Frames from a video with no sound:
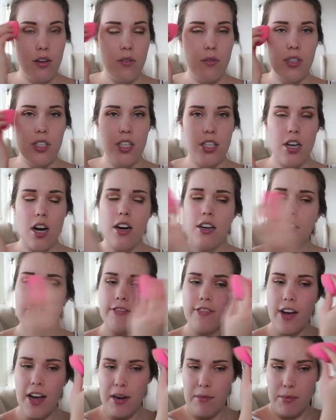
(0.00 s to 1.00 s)
Which is hard to
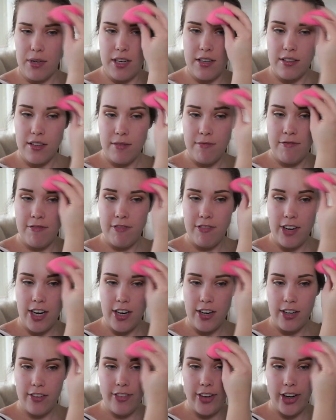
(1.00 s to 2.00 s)
find because I'm
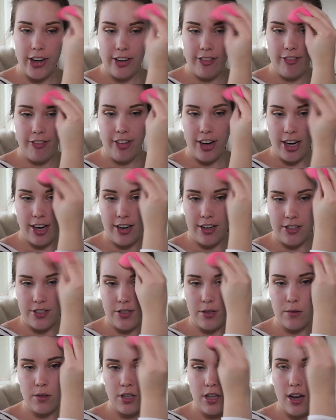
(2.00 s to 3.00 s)
very, very fair,
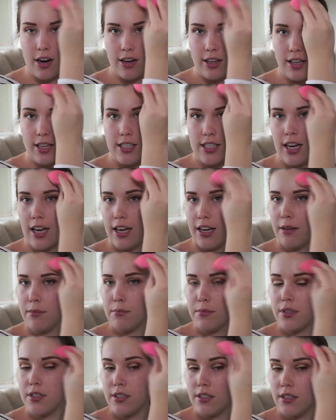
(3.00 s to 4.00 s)
so a lot of the
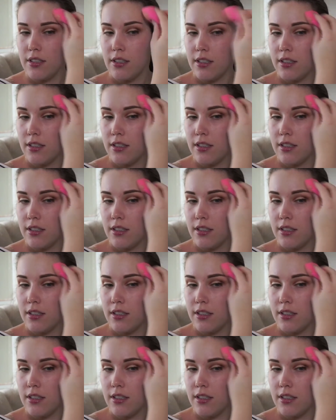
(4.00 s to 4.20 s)
times